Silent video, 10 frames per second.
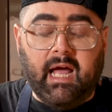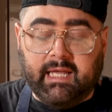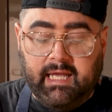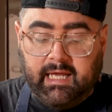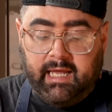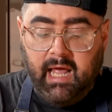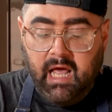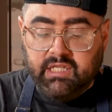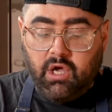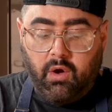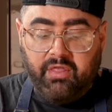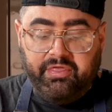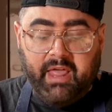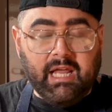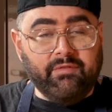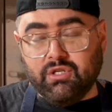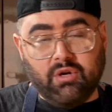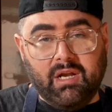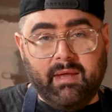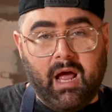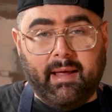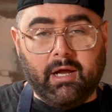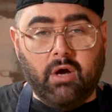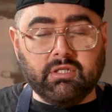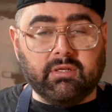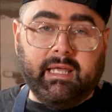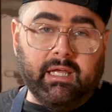a Kiki. So thank you for joining me on my coastal Kiki